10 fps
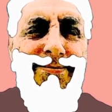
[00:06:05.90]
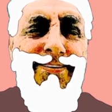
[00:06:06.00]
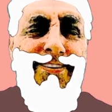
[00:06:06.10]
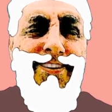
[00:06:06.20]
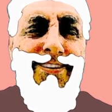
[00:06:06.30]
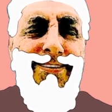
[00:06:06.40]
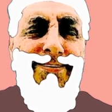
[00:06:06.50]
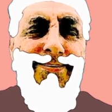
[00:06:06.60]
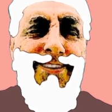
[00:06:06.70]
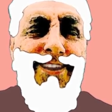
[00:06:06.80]
they will
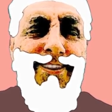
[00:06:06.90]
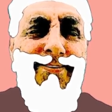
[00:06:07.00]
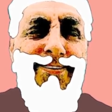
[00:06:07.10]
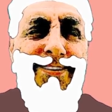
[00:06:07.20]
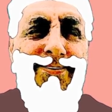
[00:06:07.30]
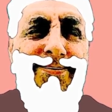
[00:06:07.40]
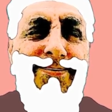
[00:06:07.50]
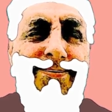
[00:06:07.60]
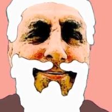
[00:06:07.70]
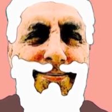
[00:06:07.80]
have to arrest
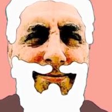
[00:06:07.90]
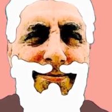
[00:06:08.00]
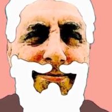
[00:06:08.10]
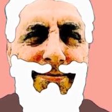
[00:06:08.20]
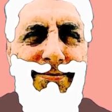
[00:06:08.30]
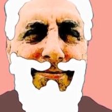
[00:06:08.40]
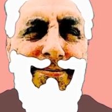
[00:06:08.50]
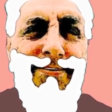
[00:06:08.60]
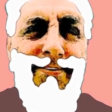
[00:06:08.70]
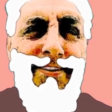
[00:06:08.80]
me
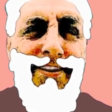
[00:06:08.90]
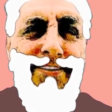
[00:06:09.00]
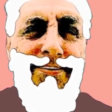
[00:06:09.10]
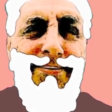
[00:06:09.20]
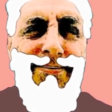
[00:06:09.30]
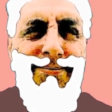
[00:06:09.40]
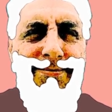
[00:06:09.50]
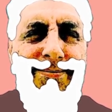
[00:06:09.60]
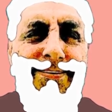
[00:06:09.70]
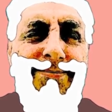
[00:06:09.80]
for wearing
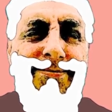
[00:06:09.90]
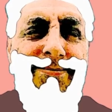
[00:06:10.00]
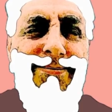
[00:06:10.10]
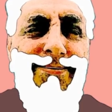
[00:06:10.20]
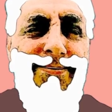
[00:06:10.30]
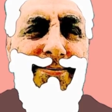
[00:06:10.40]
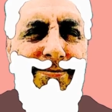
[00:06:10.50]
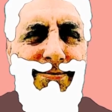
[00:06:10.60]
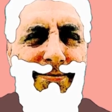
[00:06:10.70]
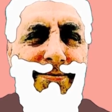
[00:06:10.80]
the
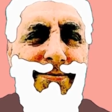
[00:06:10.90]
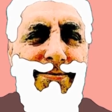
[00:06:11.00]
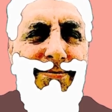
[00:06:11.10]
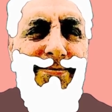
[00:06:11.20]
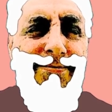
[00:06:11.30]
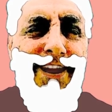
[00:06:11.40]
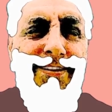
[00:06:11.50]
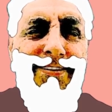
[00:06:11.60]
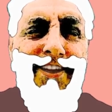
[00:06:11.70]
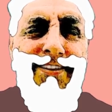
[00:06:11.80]
mask.
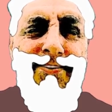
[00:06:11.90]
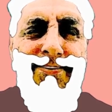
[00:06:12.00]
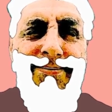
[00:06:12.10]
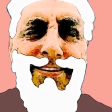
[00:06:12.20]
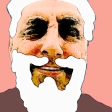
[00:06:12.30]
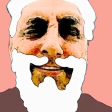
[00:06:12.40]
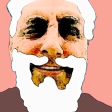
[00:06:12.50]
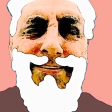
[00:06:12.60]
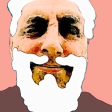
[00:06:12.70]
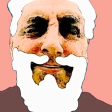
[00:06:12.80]
I will stick
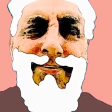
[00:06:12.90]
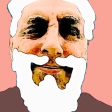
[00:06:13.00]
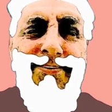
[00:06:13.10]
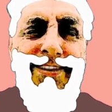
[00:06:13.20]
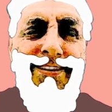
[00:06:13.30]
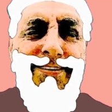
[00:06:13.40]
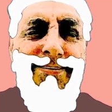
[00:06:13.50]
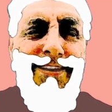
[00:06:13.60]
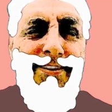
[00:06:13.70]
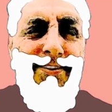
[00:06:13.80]
up for
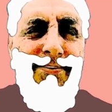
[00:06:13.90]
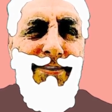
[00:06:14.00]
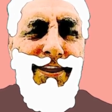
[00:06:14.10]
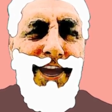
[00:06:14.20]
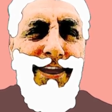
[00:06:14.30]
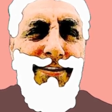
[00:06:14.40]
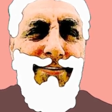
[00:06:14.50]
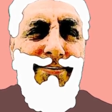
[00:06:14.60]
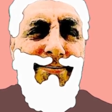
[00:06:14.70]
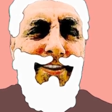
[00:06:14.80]
Jesus. I
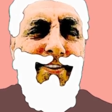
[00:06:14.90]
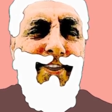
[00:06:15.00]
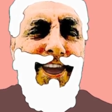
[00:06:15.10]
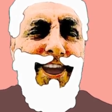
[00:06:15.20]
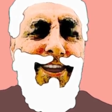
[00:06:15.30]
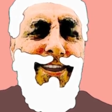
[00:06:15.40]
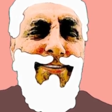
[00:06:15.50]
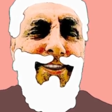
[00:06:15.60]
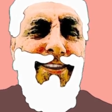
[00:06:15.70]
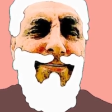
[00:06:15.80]
will put
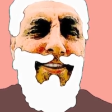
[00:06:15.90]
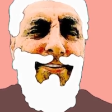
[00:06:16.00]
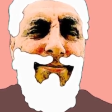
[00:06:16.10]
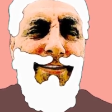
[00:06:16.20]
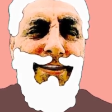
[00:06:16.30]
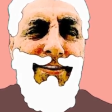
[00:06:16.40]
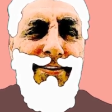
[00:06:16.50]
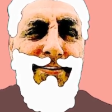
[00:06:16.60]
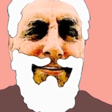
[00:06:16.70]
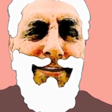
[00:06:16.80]
words on my
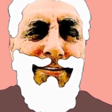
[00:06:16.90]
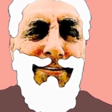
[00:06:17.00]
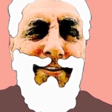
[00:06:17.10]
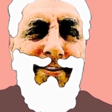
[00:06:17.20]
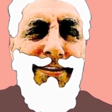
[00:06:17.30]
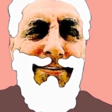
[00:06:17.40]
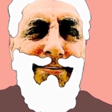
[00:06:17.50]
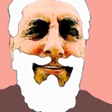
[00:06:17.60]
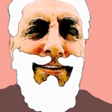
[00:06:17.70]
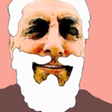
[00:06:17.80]
mask that may
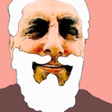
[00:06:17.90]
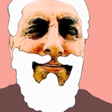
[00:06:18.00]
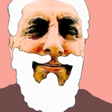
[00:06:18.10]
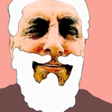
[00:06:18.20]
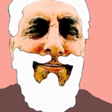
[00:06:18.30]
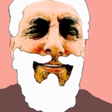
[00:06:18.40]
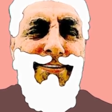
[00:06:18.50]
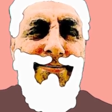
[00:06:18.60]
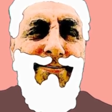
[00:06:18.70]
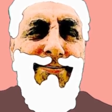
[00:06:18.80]
offend, but
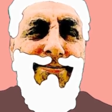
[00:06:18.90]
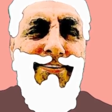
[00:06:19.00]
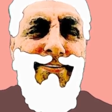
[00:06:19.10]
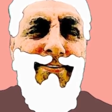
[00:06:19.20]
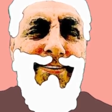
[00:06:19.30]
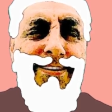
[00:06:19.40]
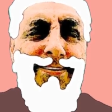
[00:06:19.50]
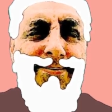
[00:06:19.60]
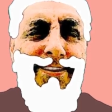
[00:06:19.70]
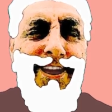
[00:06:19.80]
I could care
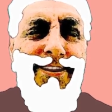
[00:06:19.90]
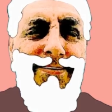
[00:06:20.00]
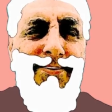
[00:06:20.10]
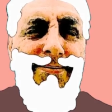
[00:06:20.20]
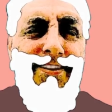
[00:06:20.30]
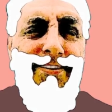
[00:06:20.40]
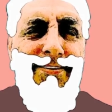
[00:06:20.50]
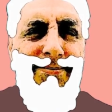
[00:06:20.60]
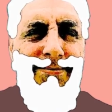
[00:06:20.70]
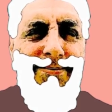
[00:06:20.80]
less. I was
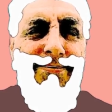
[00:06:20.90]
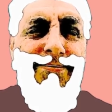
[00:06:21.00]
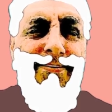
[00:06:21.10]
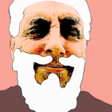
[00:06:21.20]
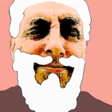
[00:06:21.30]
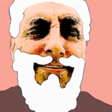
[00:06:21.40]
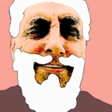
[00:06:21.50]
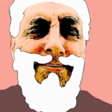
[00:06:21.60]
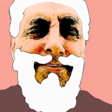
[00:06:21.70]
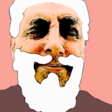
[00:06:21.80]
told to wear a
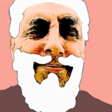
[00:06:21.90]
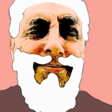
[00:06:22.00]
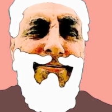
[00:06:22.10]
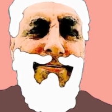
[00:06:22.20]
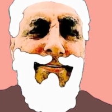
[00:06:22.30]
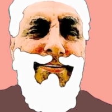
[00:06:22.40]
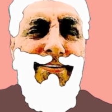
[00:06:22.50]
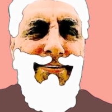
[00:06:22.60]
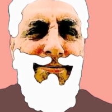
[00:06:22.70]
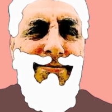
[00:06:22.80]
mask, and I
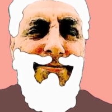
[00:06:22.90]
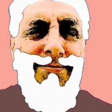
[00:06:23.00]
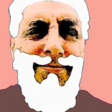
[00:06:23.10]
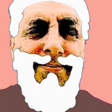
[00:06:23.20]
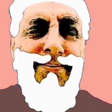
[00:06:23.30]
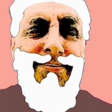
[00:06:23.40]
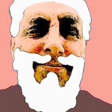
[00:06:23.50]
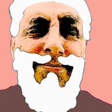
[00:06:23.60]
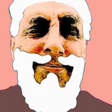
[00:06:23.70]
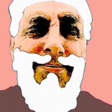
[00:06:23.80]
will
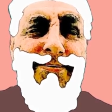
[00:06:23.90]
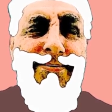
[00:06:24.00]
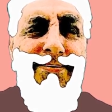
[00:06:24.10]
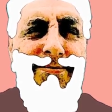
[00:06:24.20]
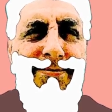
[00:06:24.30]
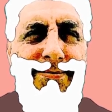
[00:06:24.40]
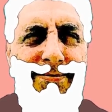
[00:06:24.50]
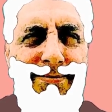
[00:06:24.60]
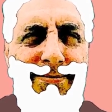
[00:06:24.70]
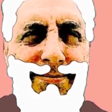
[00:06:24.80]
wear a mask.
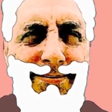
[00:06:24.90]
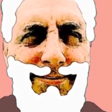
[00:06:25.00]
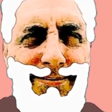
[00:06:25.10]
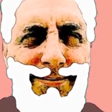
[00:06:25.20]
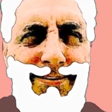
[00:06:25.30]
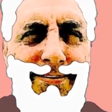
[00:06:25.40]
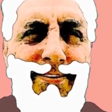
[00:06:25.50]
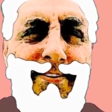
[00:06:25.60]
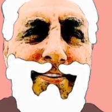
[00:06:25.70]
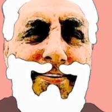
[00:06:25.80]

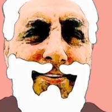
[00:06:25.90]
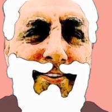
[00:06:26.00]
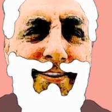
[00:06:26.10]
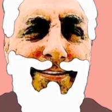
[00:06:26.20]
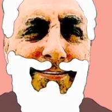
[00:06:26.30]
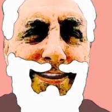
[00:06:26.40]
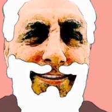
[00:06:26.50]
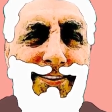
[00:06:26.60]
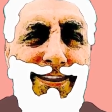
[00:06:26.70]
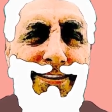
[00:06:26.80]
Here are some
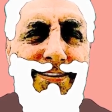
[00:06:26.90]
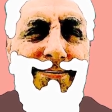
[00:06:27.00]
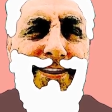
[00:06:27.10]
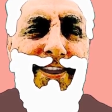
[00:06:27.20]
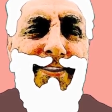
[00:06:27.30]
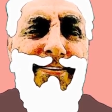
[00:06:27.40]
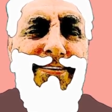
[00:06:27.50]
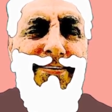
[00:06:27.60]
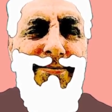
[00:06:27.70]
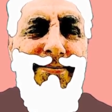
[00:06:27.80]

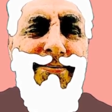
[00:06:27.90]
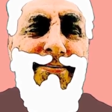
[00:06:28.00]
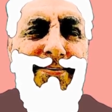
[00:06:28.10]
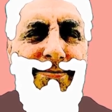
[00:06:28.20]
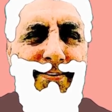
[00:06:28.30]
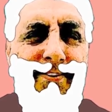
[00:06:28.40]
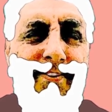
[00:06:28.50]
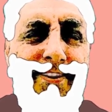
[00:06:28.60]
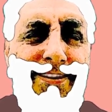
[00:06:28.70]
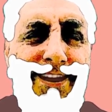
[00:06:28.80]
examples of
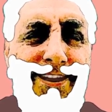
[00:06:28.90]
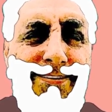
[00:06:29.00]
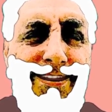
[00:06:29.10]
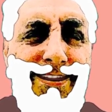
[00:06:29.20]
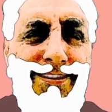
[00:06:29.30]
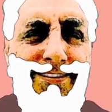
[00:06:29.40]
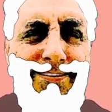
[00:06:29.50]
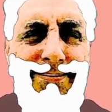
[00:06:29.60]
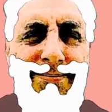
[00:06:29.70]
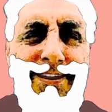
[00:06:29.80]
what I'll
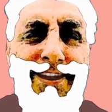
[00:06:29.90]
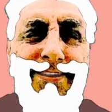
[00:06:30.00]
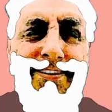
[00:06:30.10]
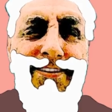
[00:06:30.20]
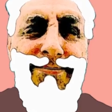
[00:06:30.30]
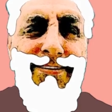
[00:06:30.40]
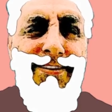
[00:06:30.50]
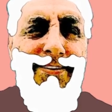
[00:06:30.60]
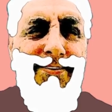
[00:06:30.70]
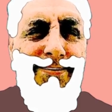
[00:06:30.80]
have on my
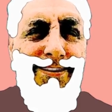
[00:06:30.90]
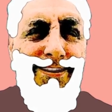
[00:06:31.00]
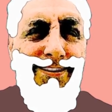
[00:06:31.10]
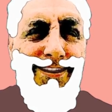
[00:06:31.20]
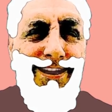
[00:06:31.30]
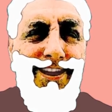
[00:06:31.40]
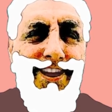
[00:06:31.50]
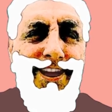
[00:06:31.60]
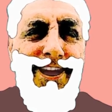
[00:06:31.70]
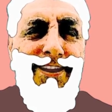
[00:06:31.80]
mask, like
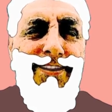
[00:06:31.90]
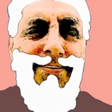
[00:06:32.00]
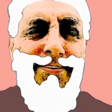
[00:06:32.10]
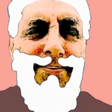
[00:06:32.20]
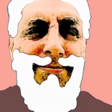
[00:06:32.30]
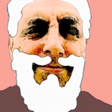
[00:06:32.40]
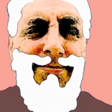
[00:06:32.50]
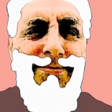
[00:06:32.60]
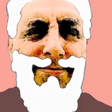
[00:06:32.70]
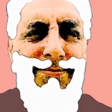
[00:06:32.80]
hell's
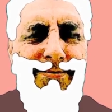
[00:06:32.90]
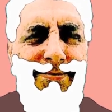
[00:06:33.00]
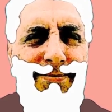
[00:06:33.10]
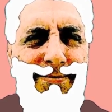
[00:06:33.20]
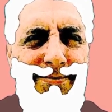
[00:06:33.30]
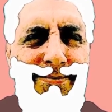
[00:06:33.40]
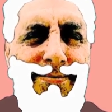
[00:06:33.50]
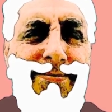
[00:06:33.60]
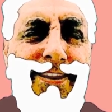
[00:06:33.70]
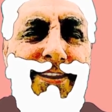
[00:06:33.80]

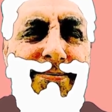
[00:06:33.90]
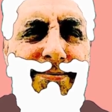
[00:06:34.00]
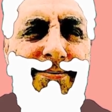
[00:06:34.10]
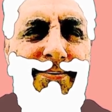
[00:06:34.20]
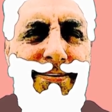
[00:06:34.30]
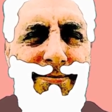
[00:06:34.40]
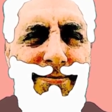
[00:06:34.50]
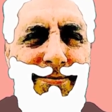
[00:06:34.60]
hot